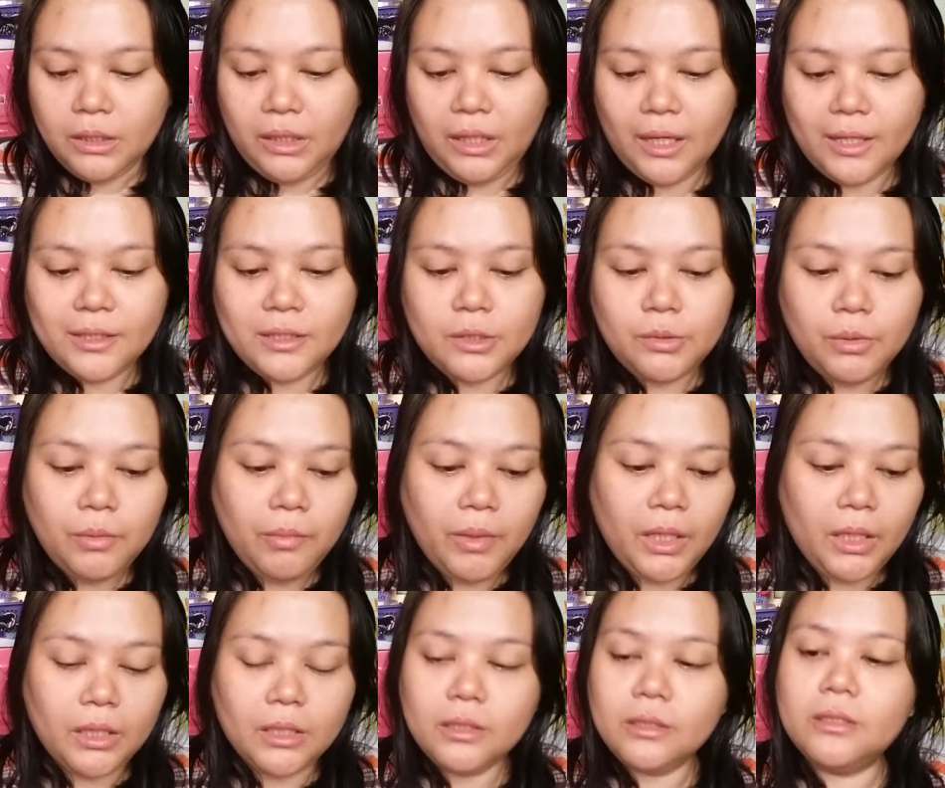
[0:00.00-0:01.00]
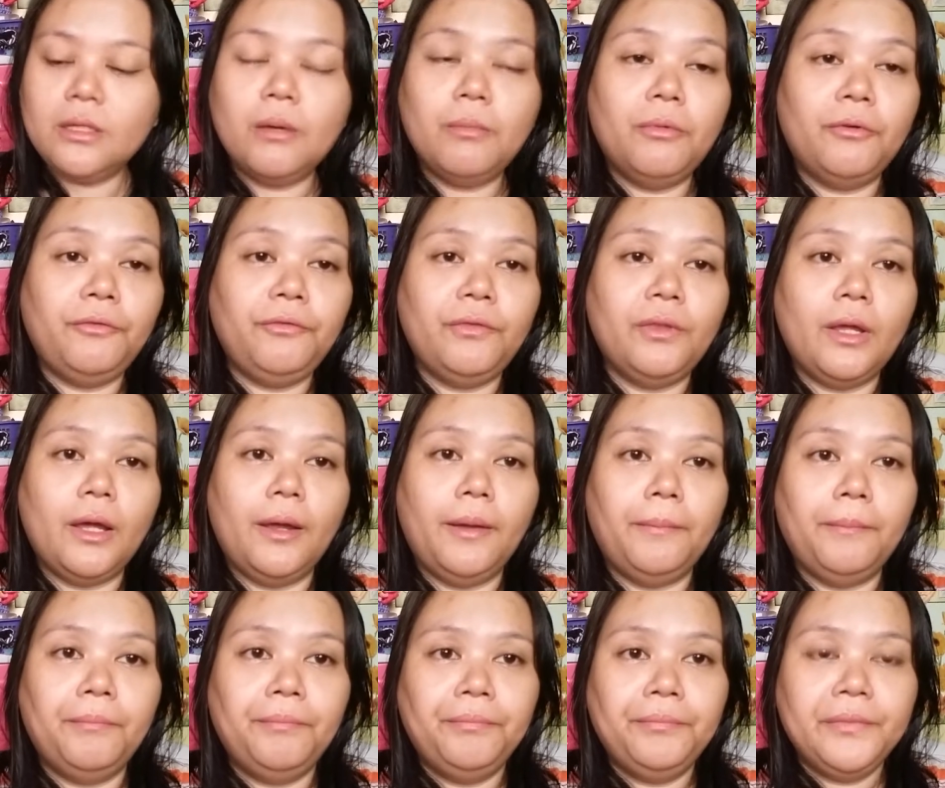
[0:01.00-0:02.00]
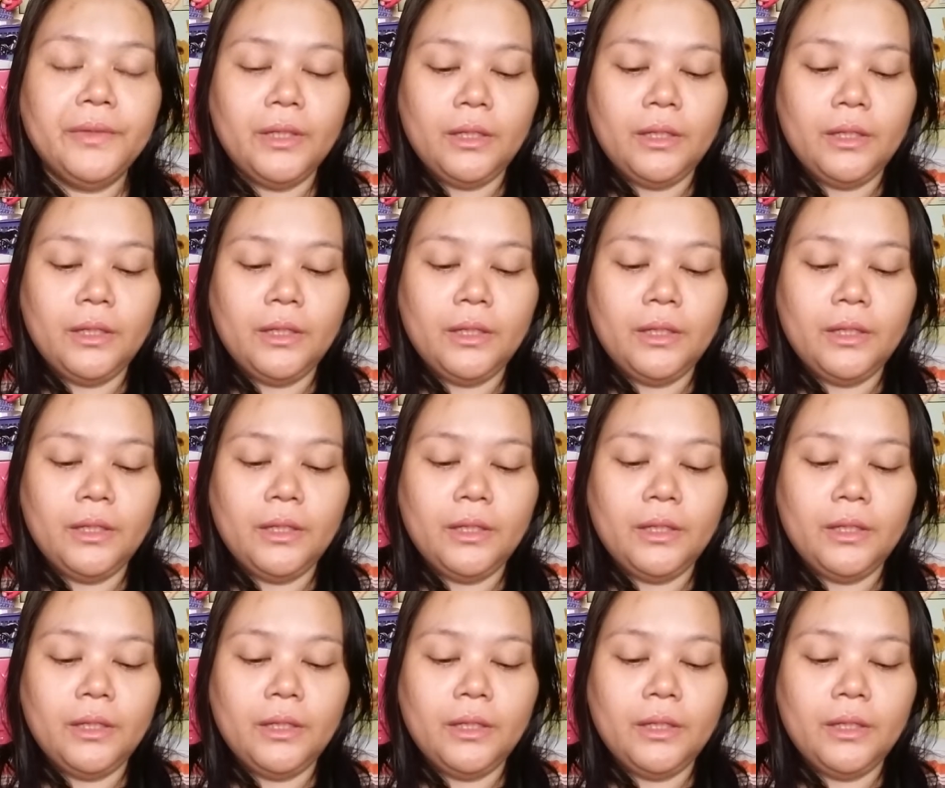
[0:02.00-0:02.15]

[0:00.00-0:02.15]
He has been making some of them,